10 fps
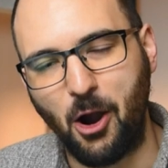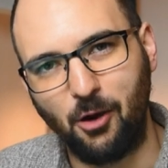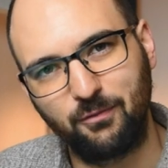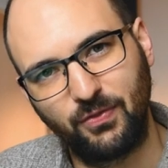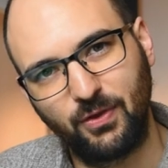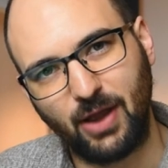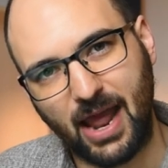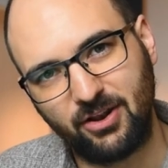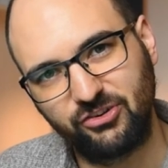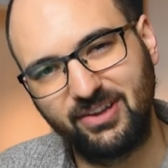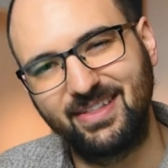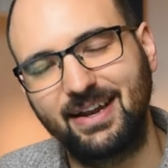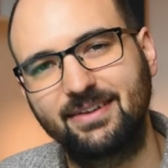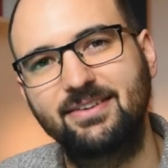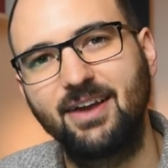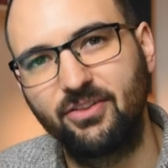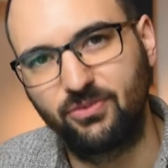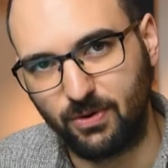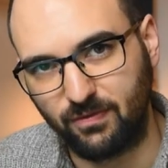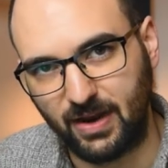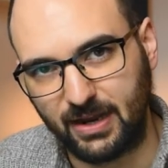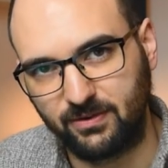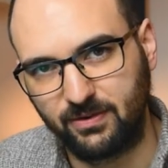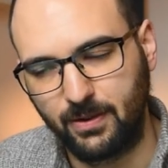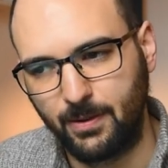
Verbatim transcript: of the energy that it does reflect.